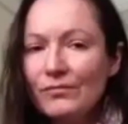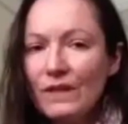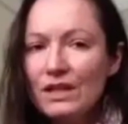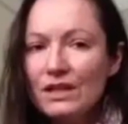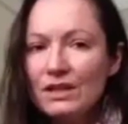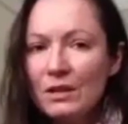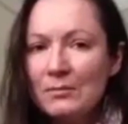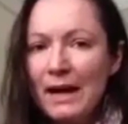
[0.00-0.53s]

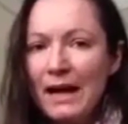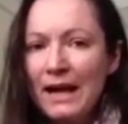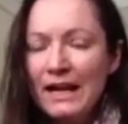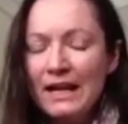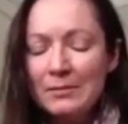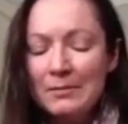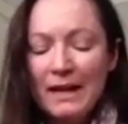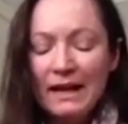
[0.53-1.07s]
So my
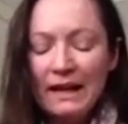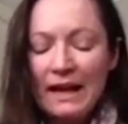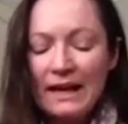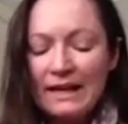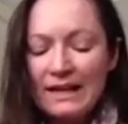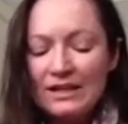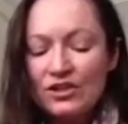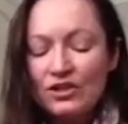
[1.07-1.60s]
email again
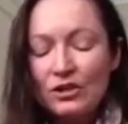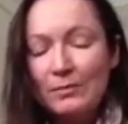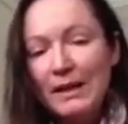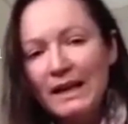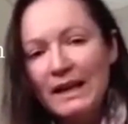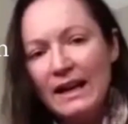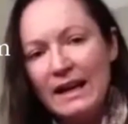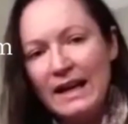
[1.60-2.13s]
is
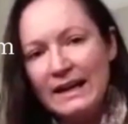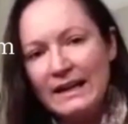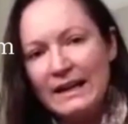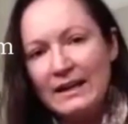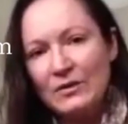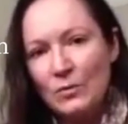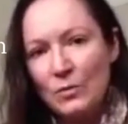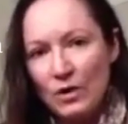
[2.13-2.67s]

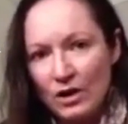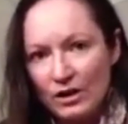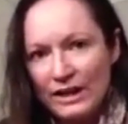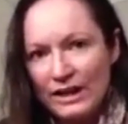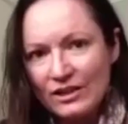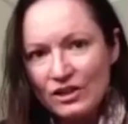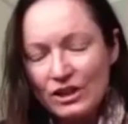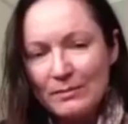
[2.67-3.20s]

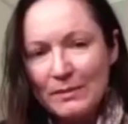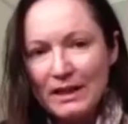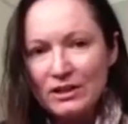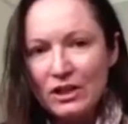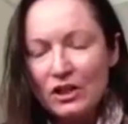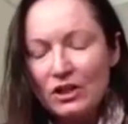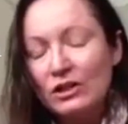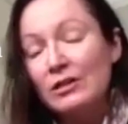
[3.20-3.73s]

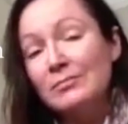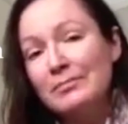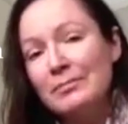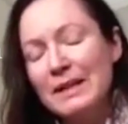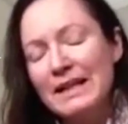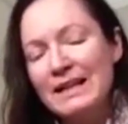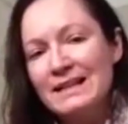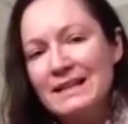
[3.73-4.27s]
jamilahanan1@gmail.com.
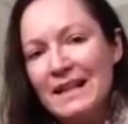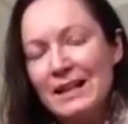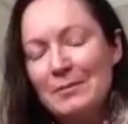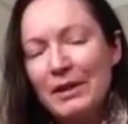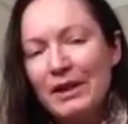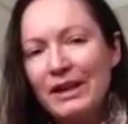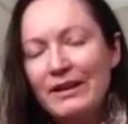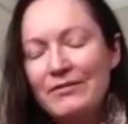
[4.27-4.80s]
Please,
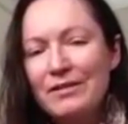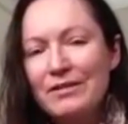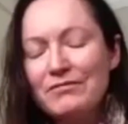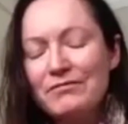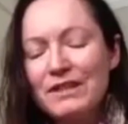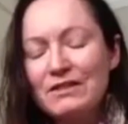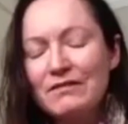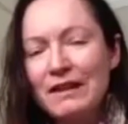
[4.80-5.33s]
anybody, feel
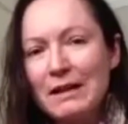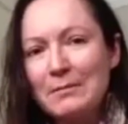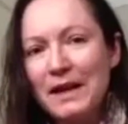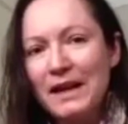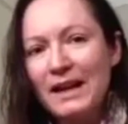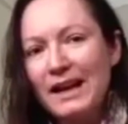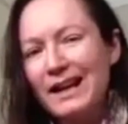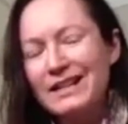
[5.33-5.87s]
free to write
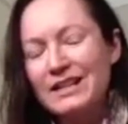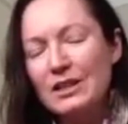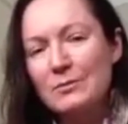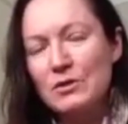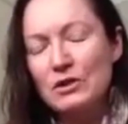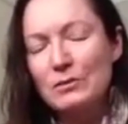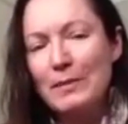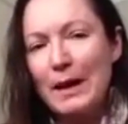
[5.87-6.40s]
me. I get so
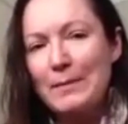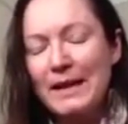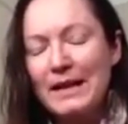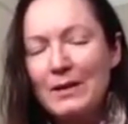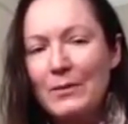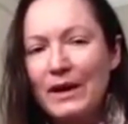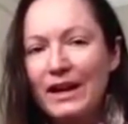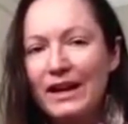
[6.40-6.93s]
much spam
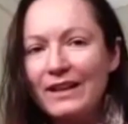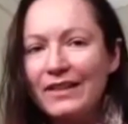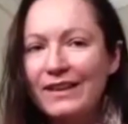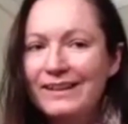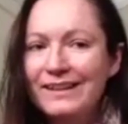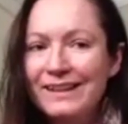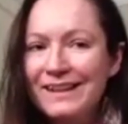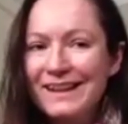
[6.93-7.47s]
anyway,
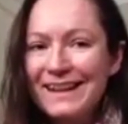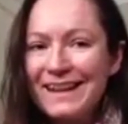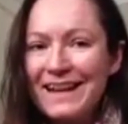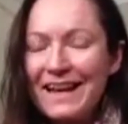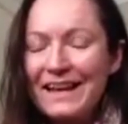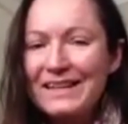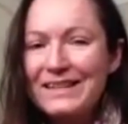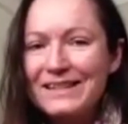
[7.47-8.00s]
but
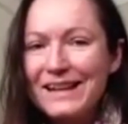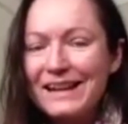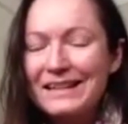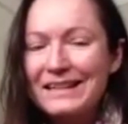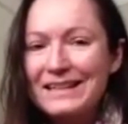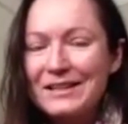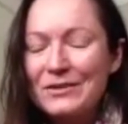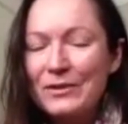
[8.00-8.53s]
I
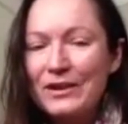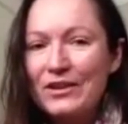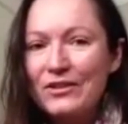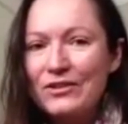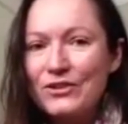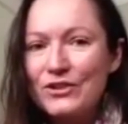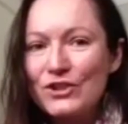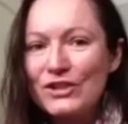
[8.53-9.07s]
can deal with all
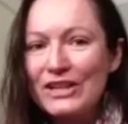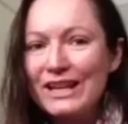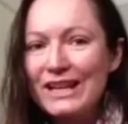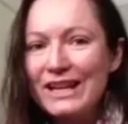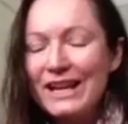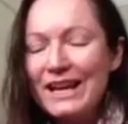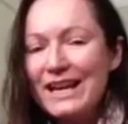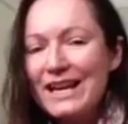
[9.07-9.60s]
the junk
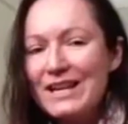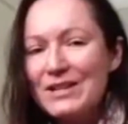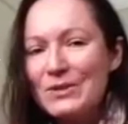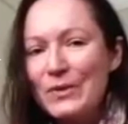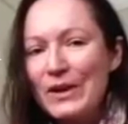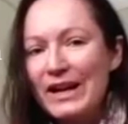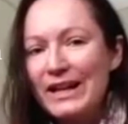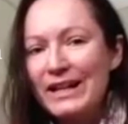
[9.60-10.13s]
as
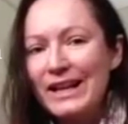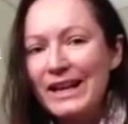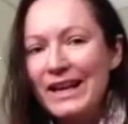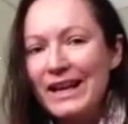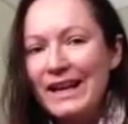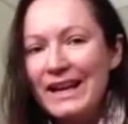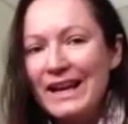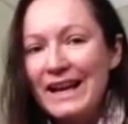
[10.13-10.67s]
well.
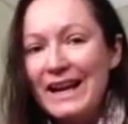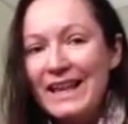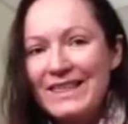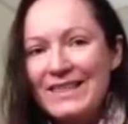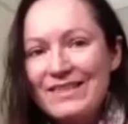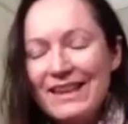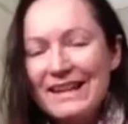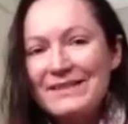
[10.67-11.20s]

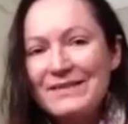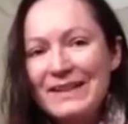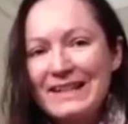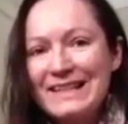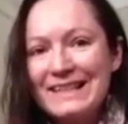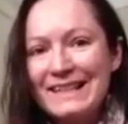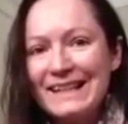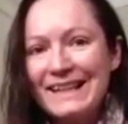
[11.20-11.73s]
Thanks for
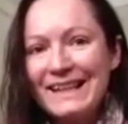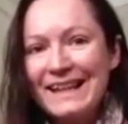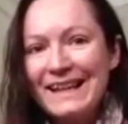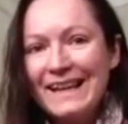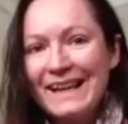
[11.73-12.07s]
listening.